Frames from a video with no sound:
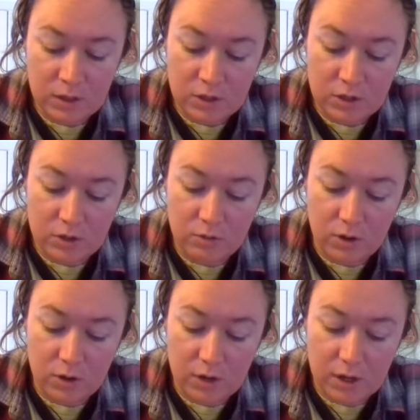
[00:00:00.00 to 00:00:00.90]
You
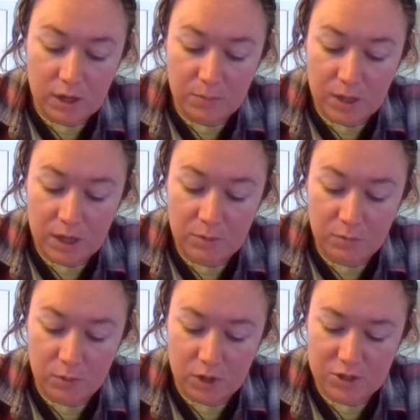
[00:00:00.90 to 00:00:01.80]
are a
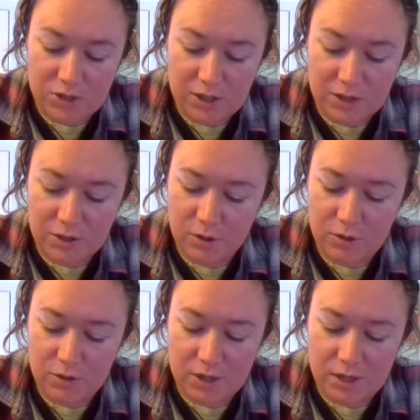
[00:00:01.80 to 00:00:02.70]
paintbrush that
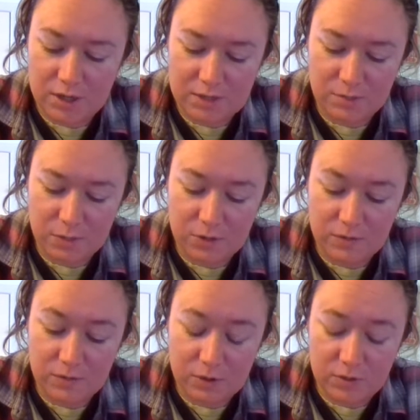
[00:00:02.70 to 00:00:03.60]
co-creates a
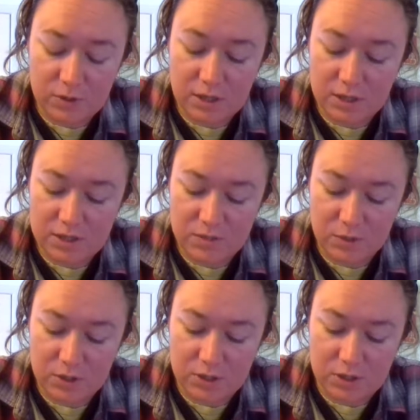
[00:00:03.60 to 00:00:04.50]
beautiful, unique
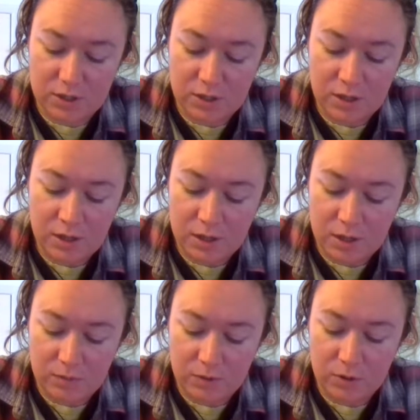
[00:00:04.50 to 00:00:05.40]
expression
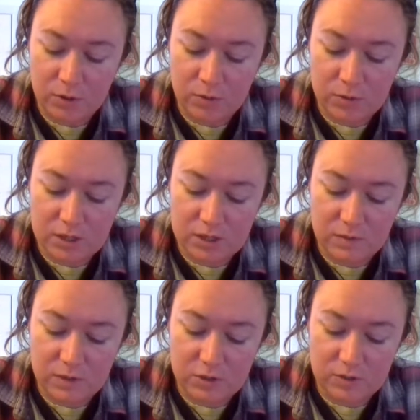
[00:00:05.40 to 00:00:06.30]
of your own
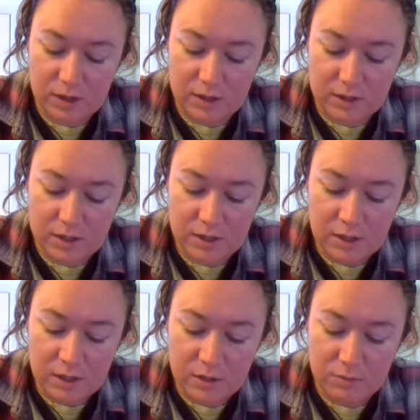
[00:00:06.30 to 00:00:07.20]
individuality,
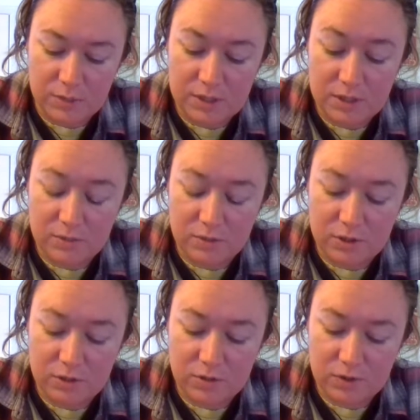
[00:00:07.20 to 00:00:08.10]
blended with
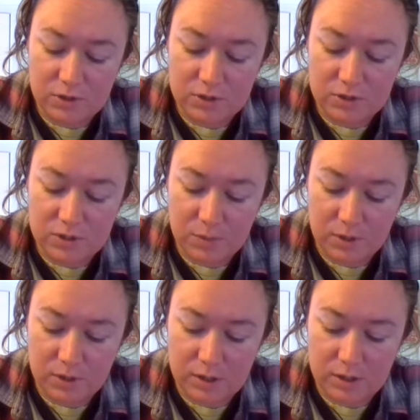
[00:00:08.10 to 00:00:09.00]
universal
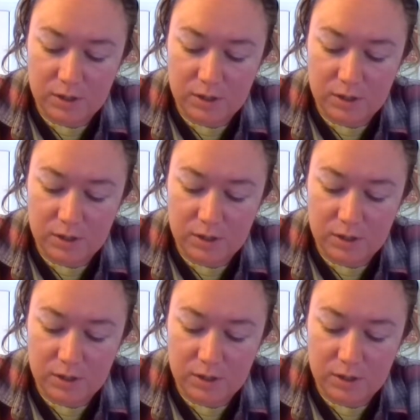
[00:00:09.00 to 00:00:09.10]
spirit.